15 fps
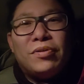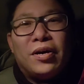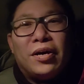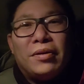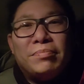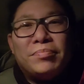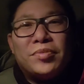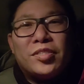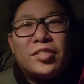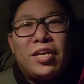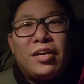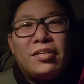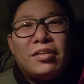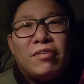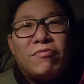um,
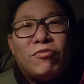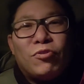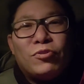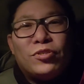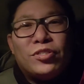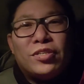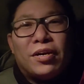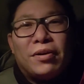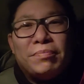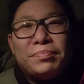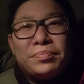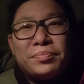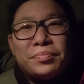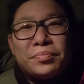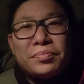saying that verse um,
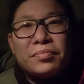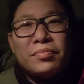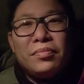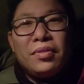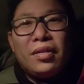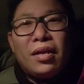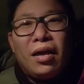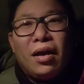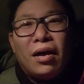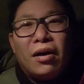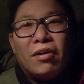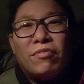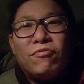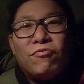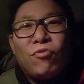
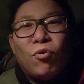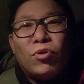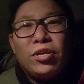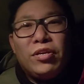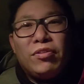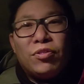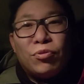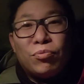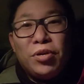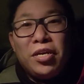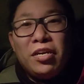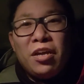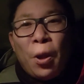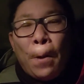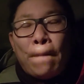uh,
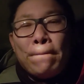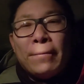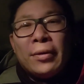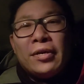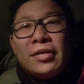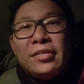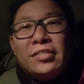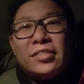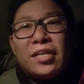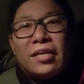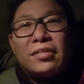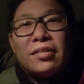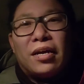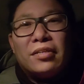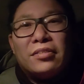43 he said
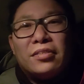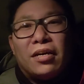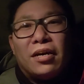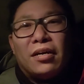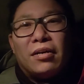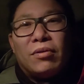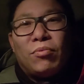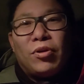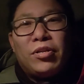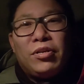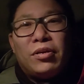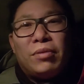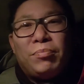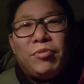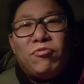that uh, when he,
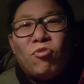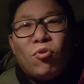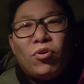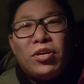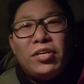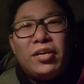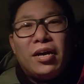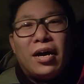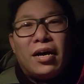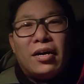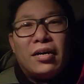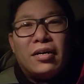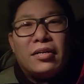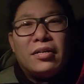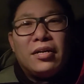before he
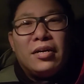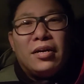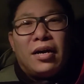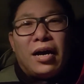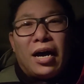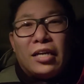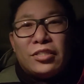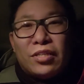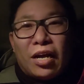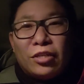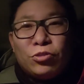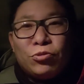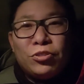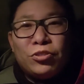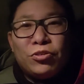uh, asked
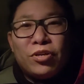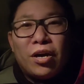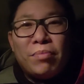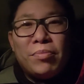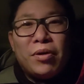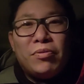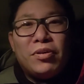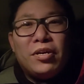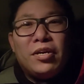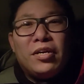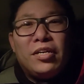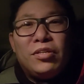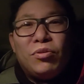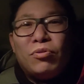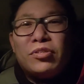lazarus to come out
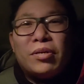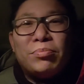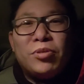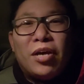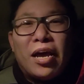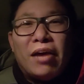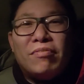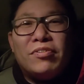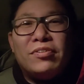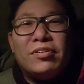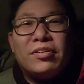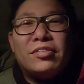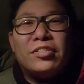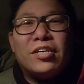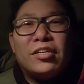he looked up to heaven
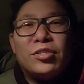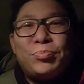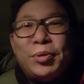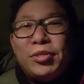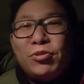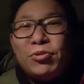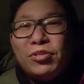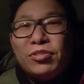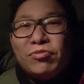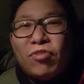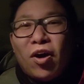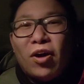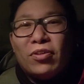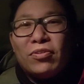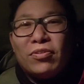and uh, speak to his
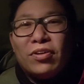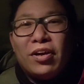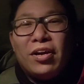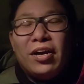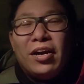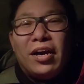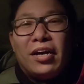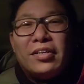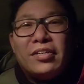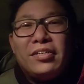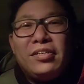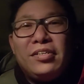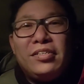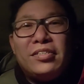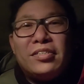father and then
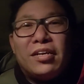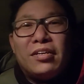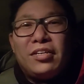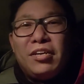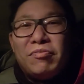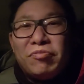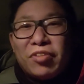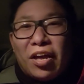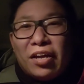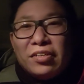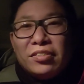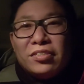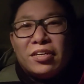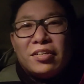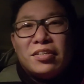he, he give
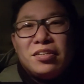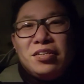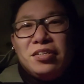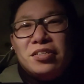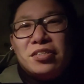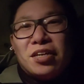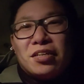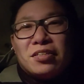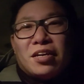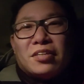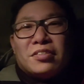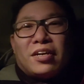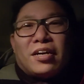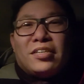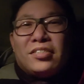thanks and then he said
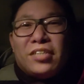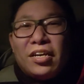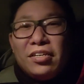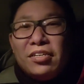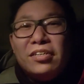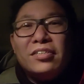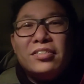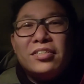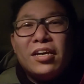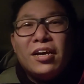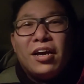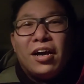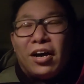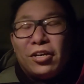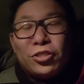that i say this
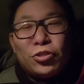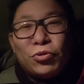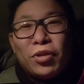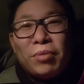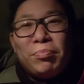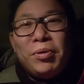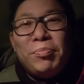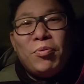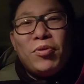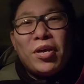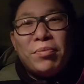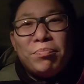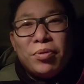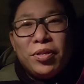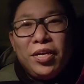uh, so that people
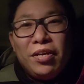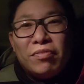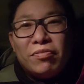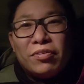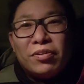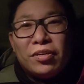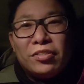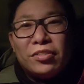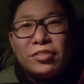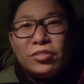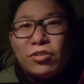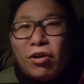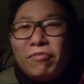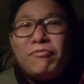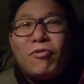can believe it's, it's
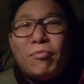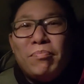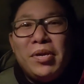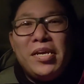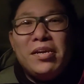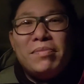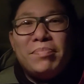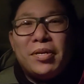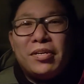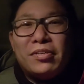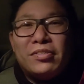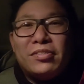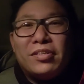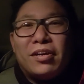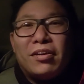not for me
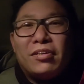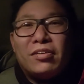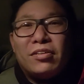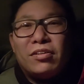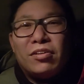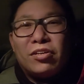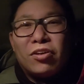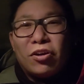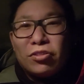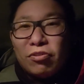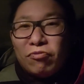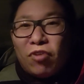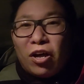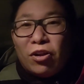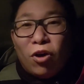because god the
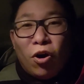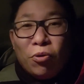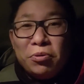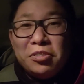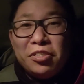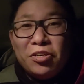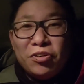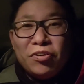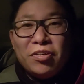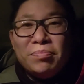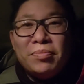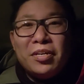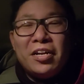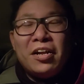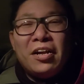father always hear him
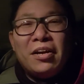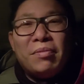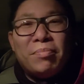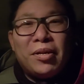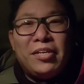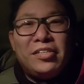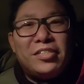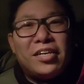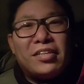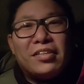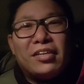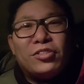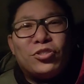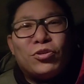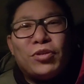but he said
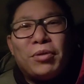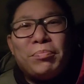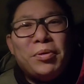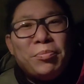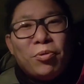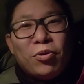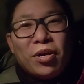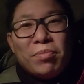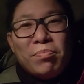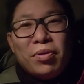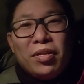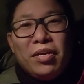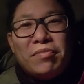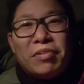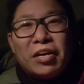that so that people can
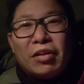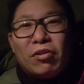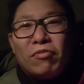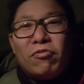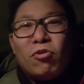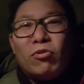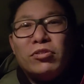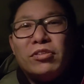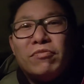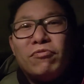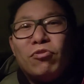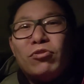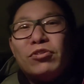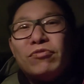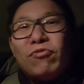believe and of course at
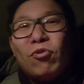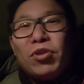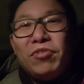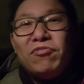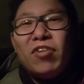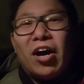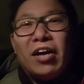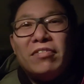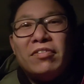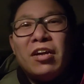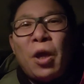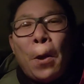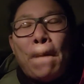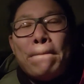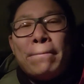verse 45
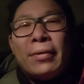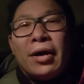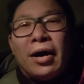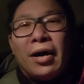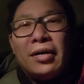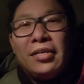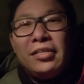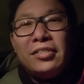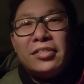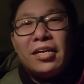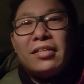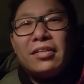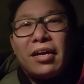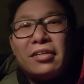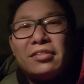he said
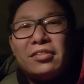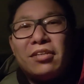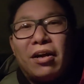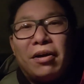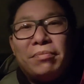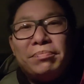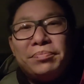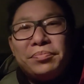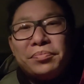that um,